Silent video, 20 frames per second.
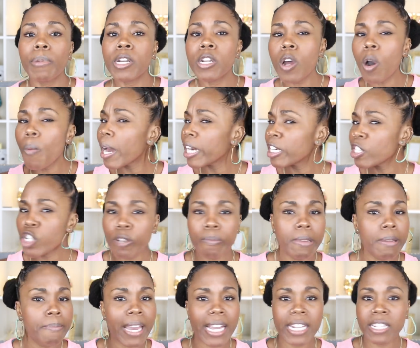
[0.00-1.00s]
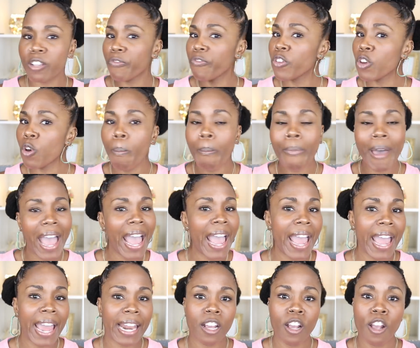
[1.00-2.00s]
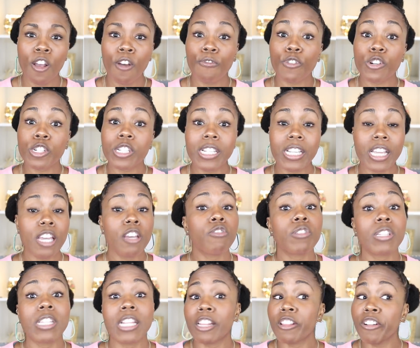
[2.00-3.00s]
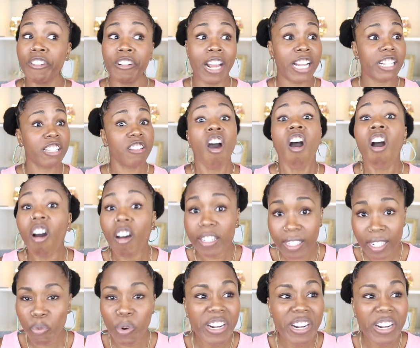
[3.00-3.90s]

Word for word: But nobody should be made to feel bad for skills that they're not taught.